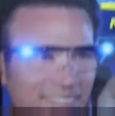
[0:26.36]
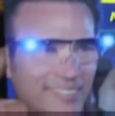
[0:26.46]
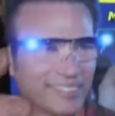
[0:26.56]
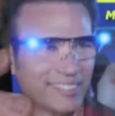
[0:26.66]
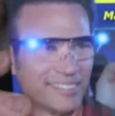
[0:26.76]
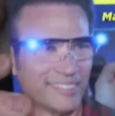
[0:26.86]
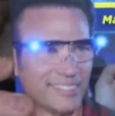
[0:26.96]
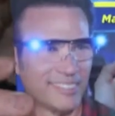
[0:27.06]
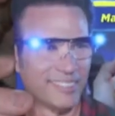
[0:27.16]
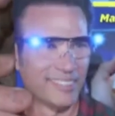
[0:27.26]

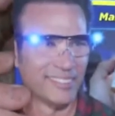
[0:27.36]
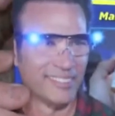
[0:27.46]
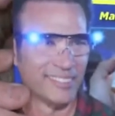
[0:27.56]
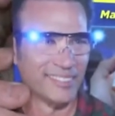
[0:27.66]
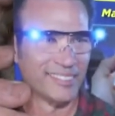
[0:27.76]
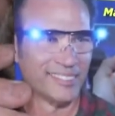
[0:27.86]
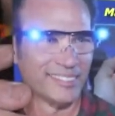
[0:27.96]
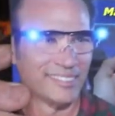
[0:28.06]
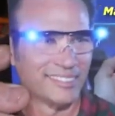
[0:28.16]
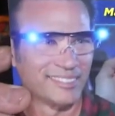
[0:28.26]

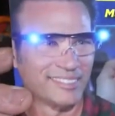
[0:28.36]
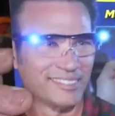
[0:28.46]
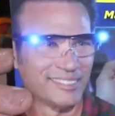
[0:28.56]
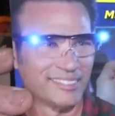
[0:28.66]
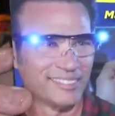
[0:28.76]
[no speech]